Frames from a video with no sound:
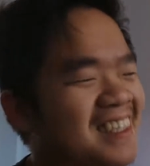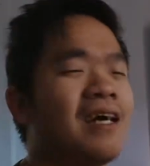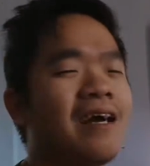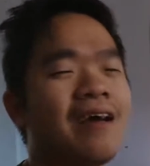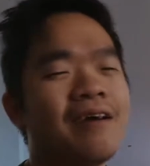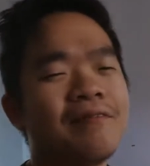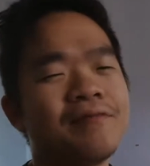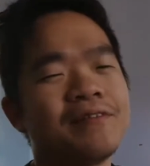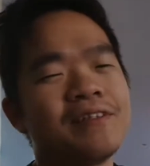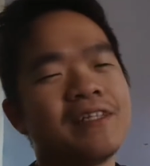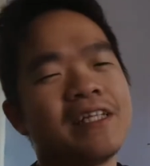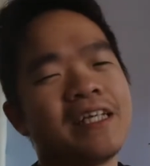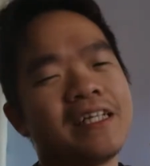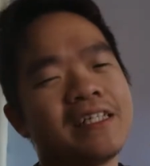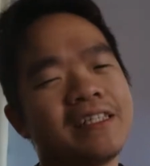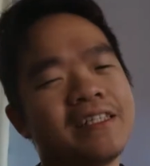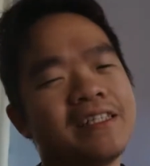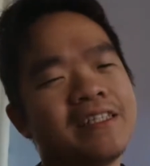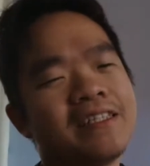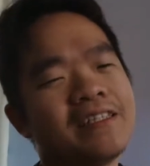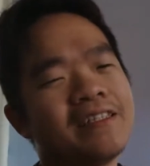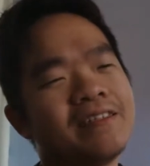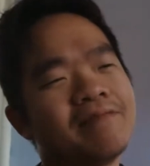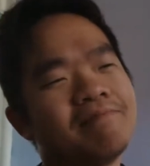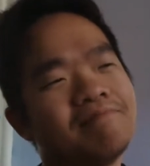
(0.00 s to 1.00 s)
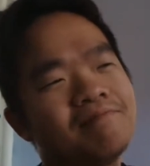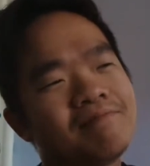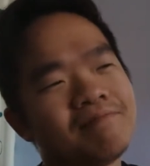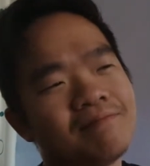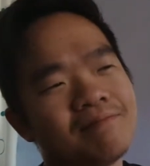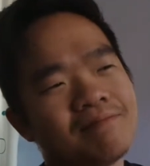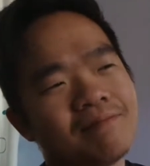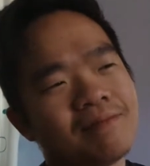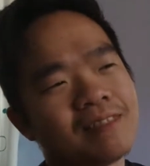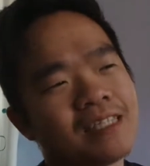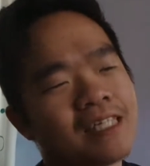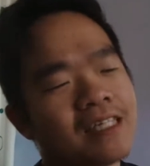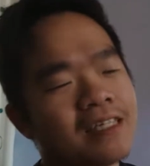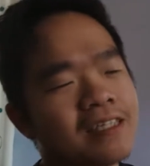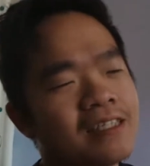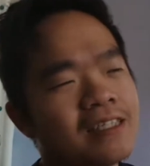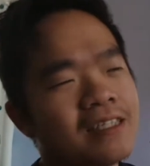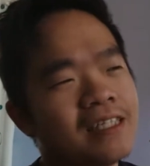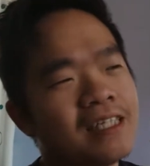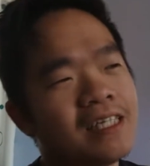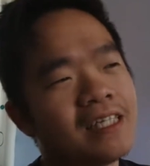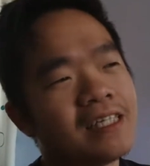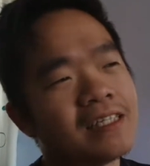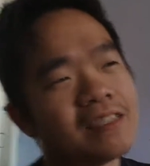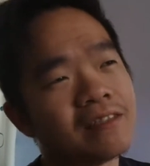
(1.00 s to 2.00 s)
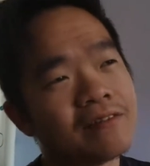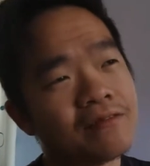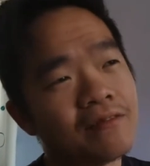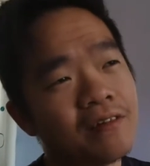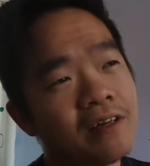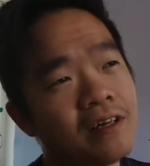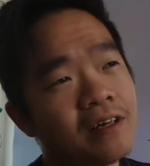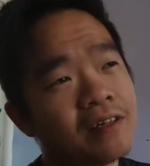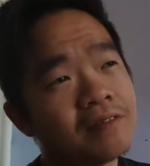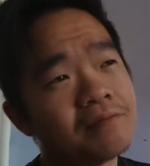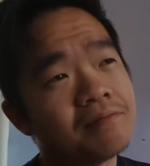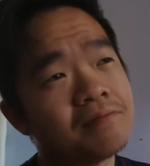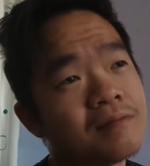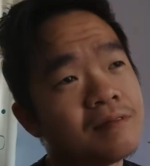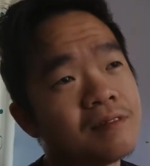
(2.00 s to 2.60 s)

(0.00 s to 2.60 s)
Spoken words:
I haven't edited yesterday's vlog.